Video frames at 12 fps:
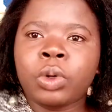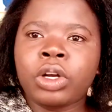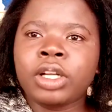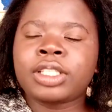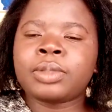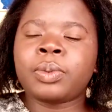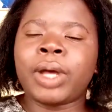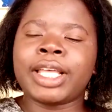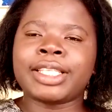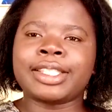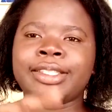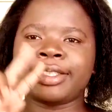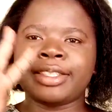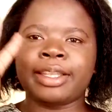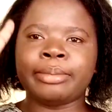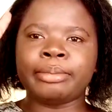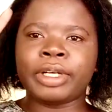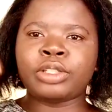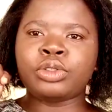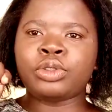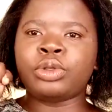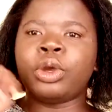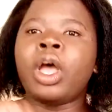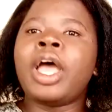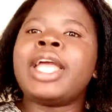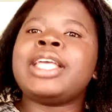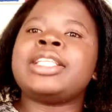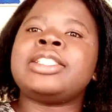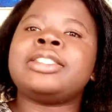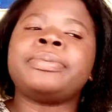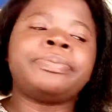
worked was number two, is